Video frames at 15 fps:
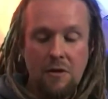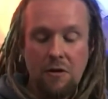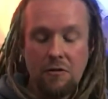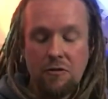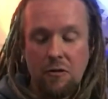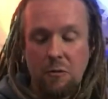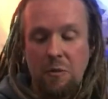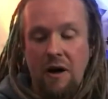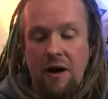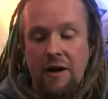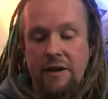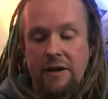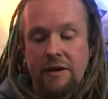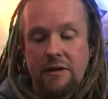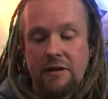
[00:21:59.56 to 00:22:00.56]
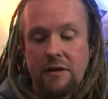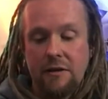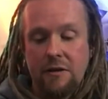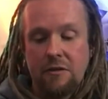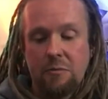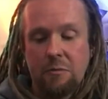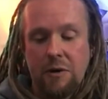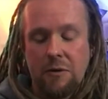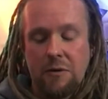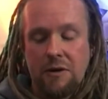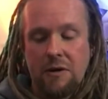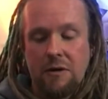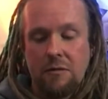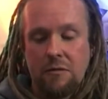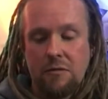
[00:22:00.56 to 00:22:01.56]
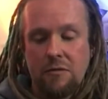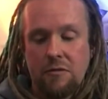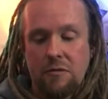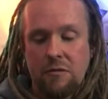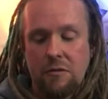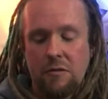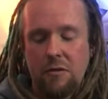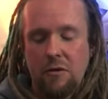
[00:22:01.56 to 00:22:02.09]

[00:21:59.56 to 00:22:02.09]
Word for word: gone to a party in this building. It was